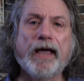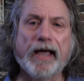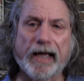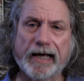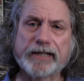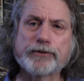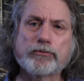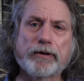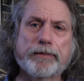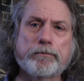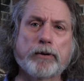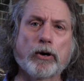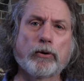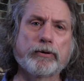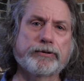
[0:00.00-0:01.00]
As with
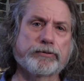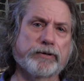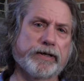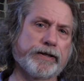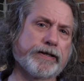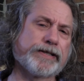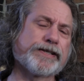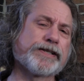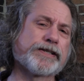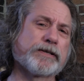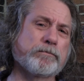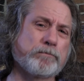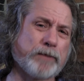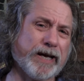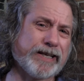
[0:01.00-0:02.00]
poetry, this is a
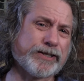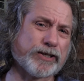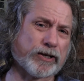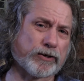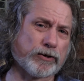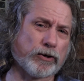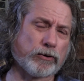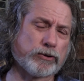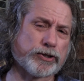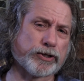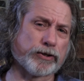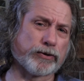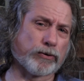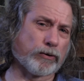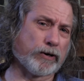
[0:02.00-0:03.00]
basic
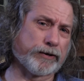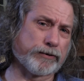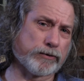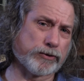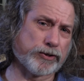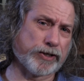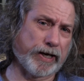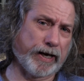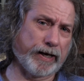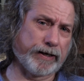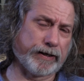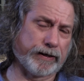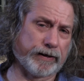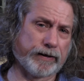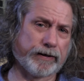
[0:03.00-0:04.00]
notion or
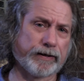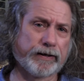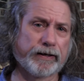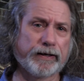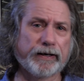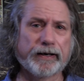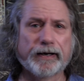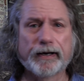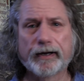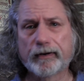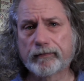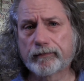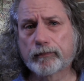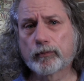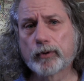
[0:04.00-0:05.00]
understanding
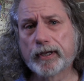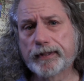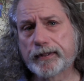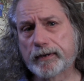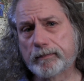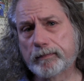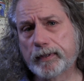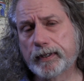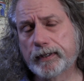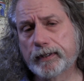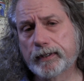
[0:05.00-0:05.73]
of rhythm.